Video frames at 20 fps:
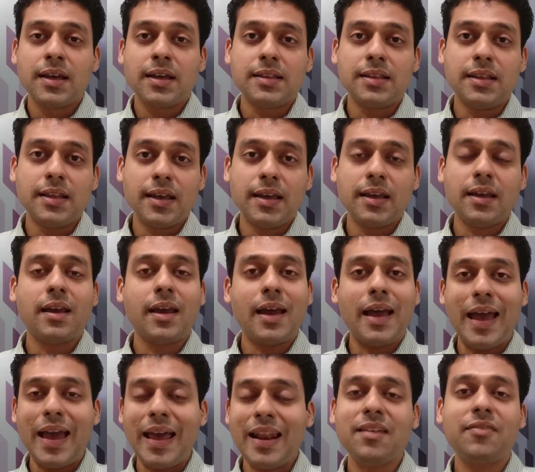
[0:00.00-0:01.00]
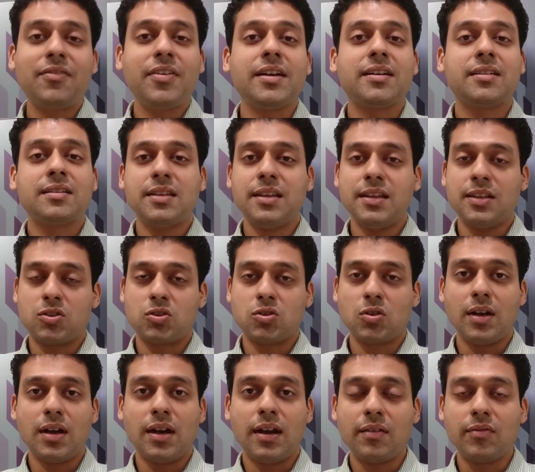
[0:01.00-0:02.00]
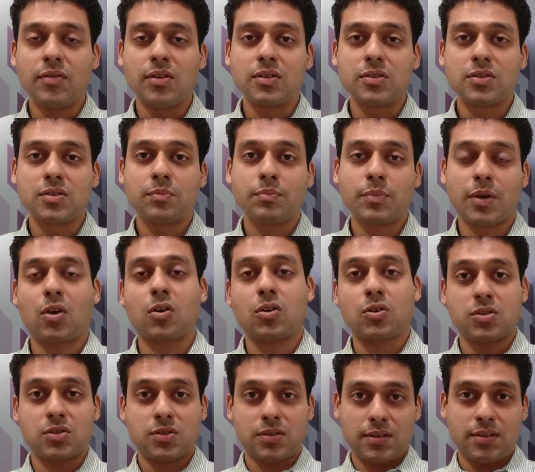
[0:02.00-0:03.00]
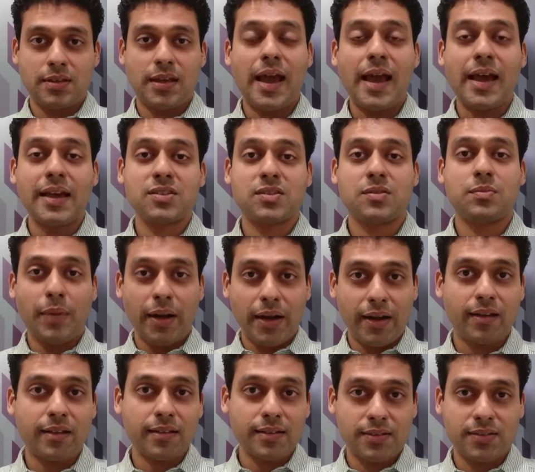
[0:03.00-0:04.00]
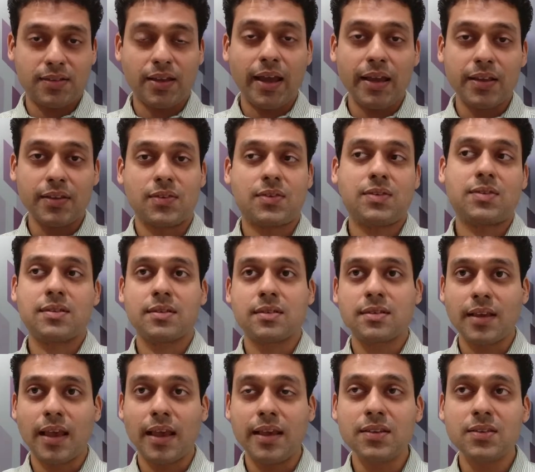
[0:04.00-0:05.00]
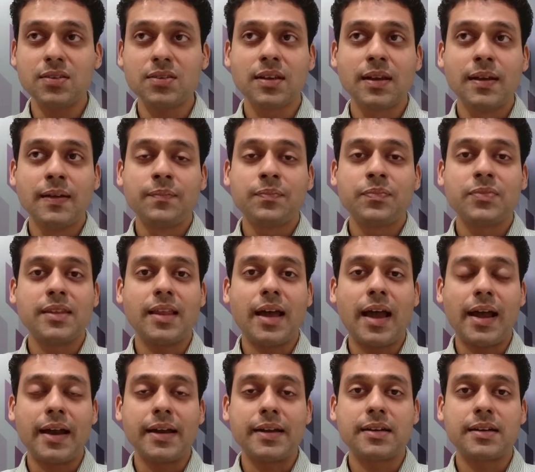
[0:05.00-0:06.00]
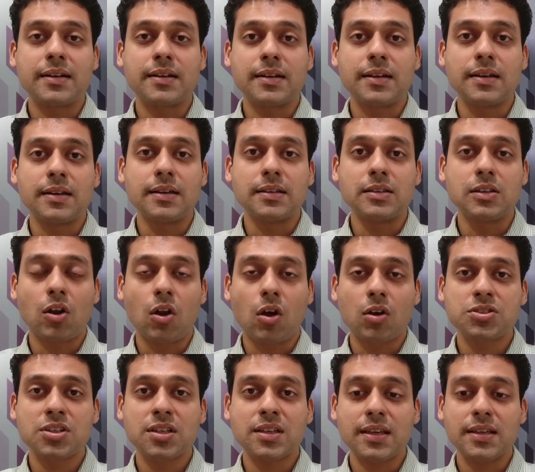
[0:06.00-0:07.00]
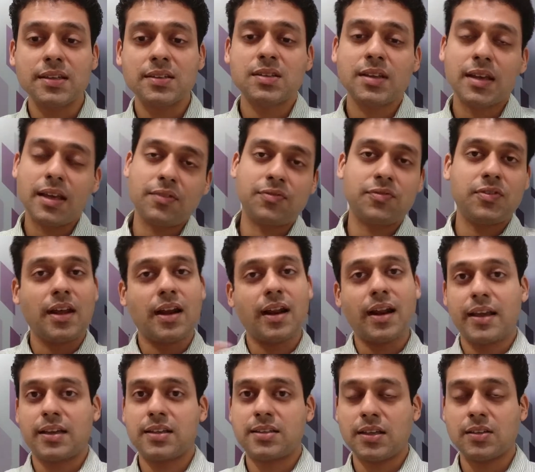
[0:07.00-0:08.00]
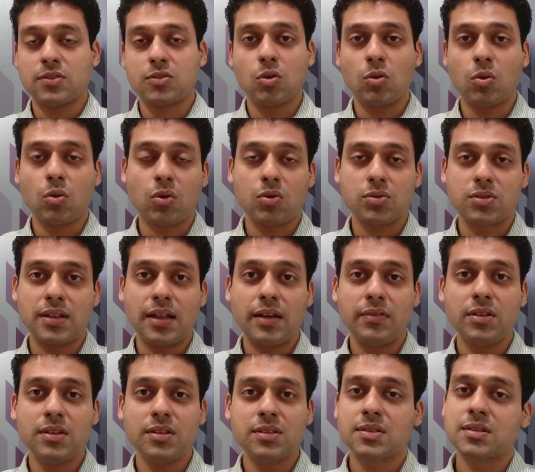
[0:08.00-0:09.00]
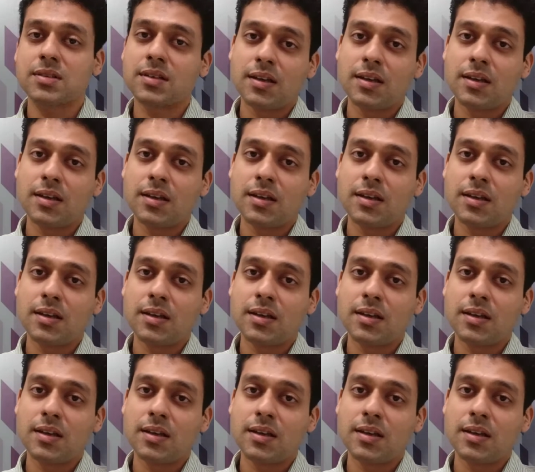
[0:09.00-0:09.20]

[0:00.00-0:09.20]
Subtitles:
they elevate the insulin levels, because as medical science says that the logic is, if there are excess glucose levels,